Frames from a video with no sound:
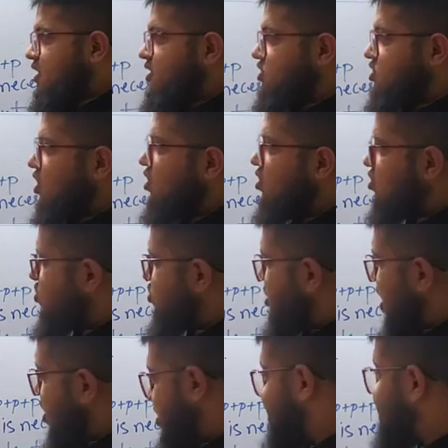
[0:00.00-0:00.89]
So
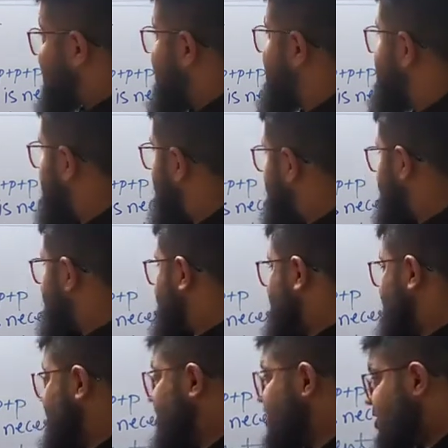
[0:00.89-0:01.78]
now let's get
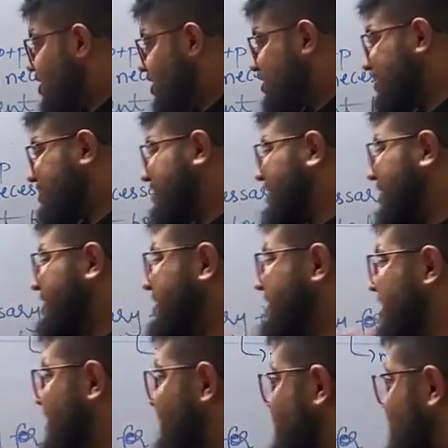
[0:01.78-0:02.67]
started. It is necessary